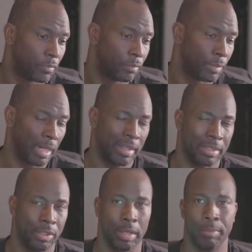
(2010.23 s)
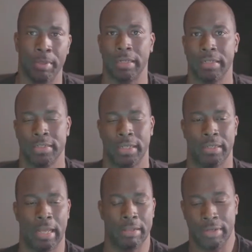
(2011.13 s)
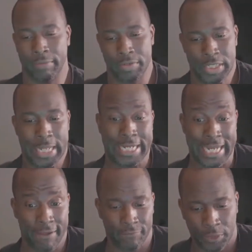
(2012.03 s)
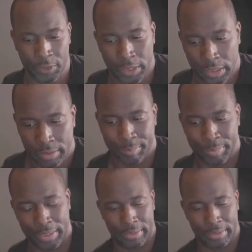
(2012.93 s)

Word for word: But I, you know, I'm not going to say I'll never say never, but